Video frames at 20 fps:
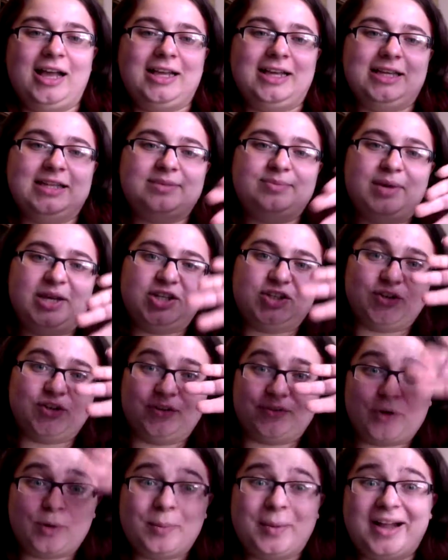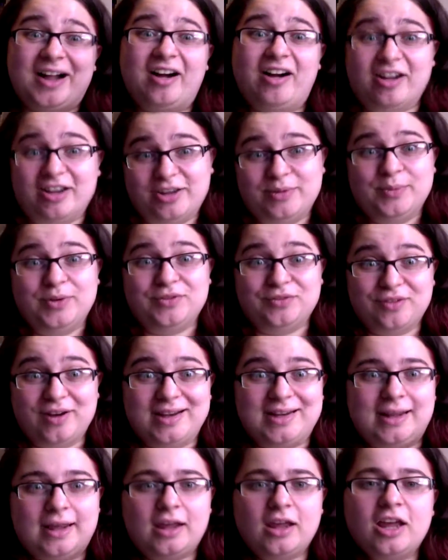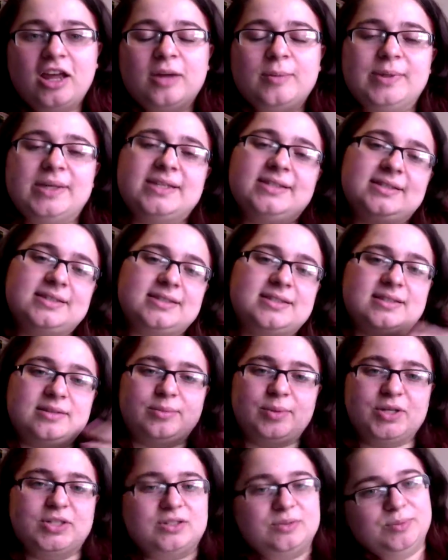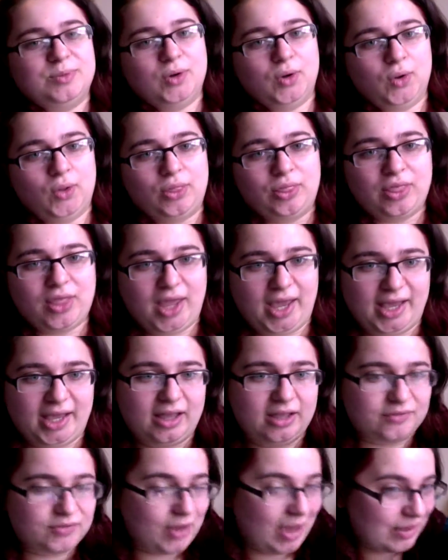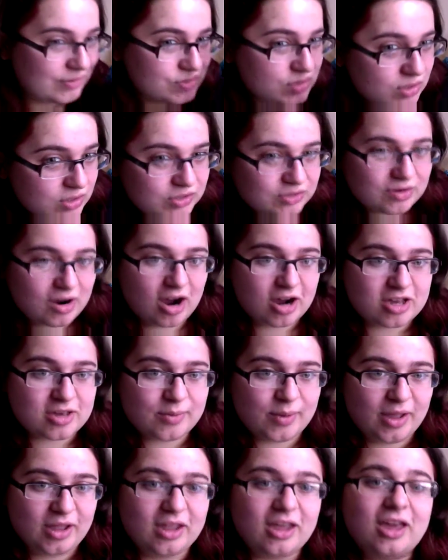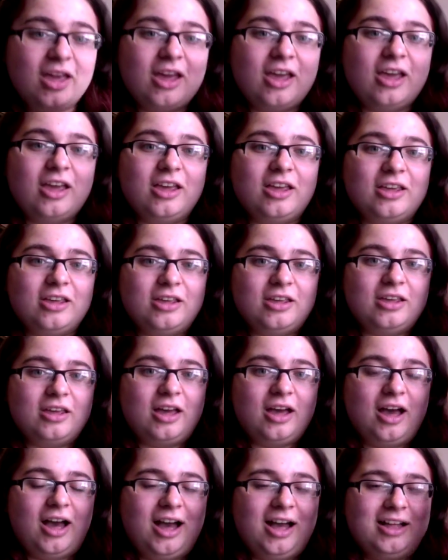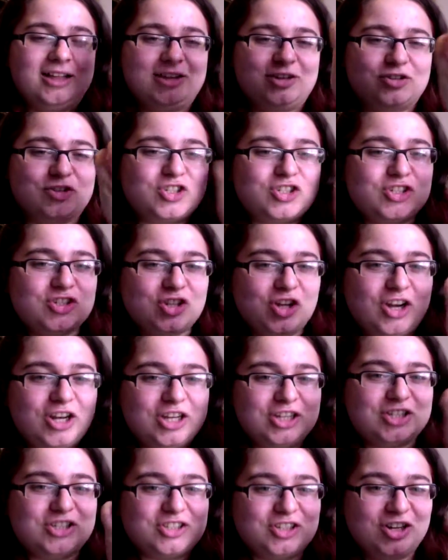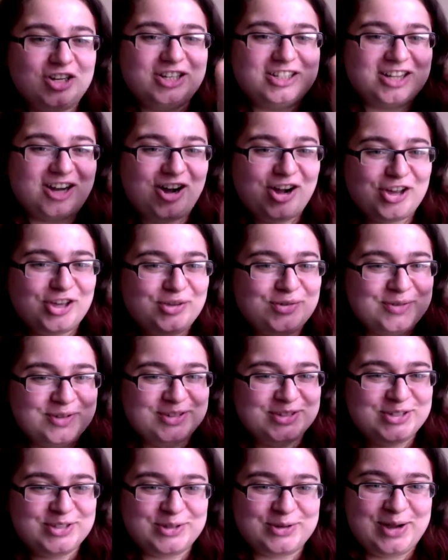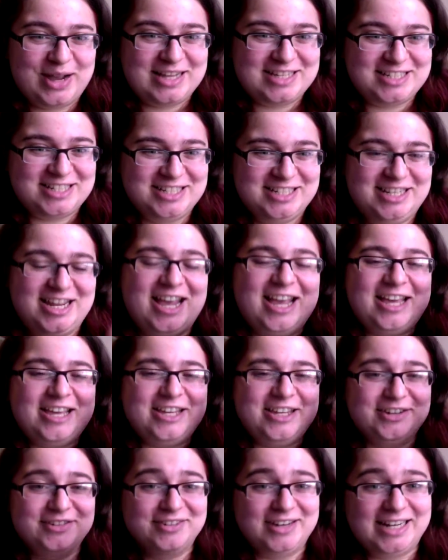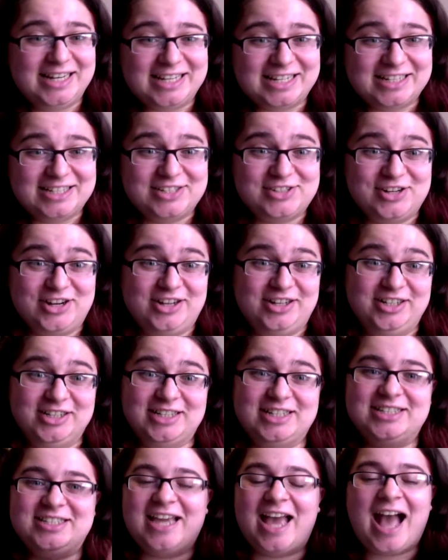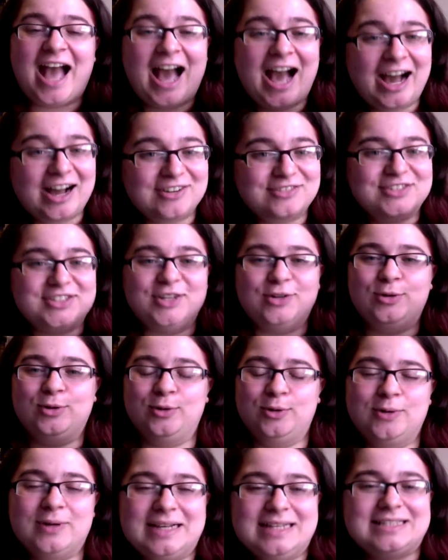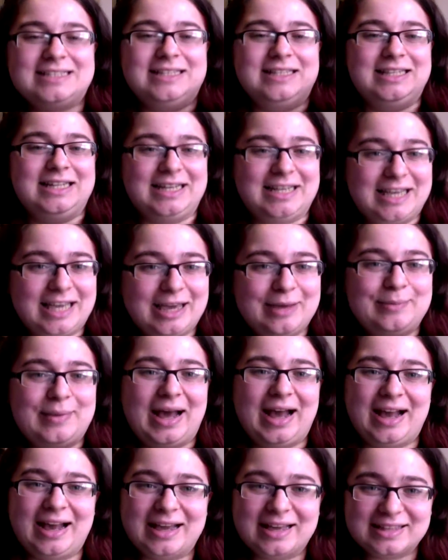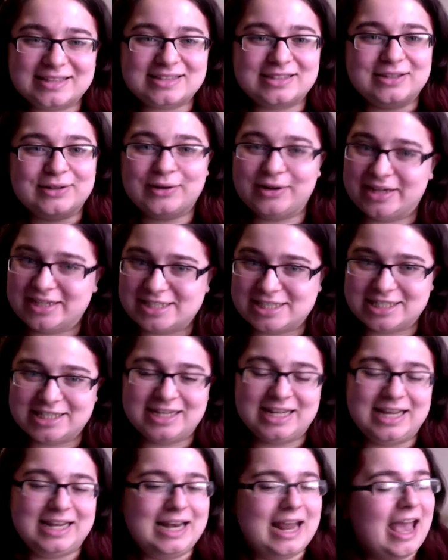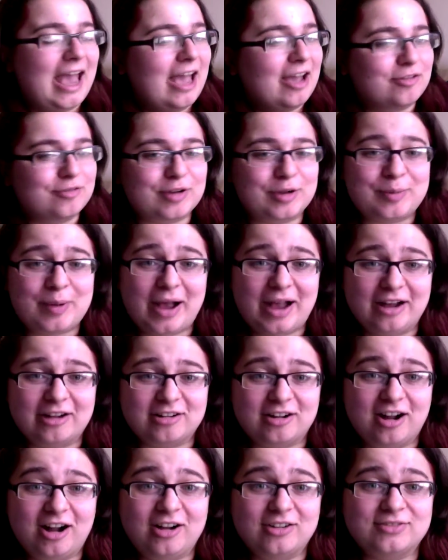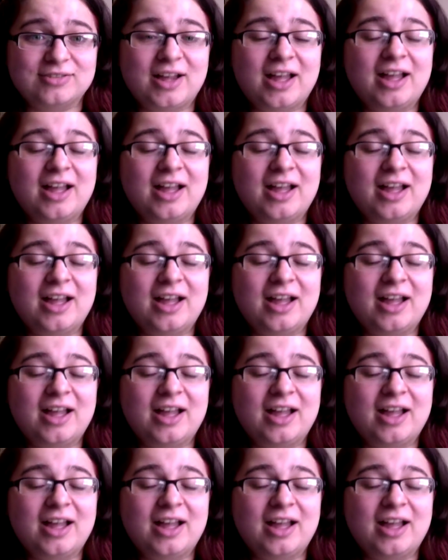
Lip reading: is make sure I've got my argument ready, because this is the most important thing. If you haven't got your argument, your solid argument to the question, you're really going to struggle, because you have to always link it back to the question in every paragraph,